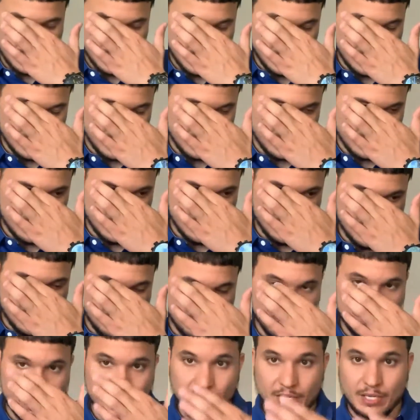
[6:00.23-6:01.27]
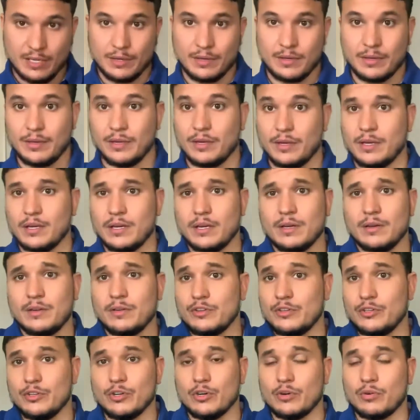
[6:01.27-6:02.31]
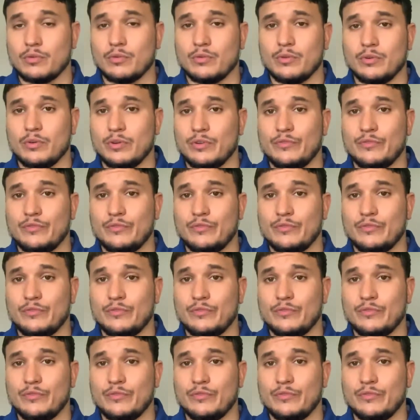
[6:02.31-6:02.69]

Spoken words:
and everything, you know,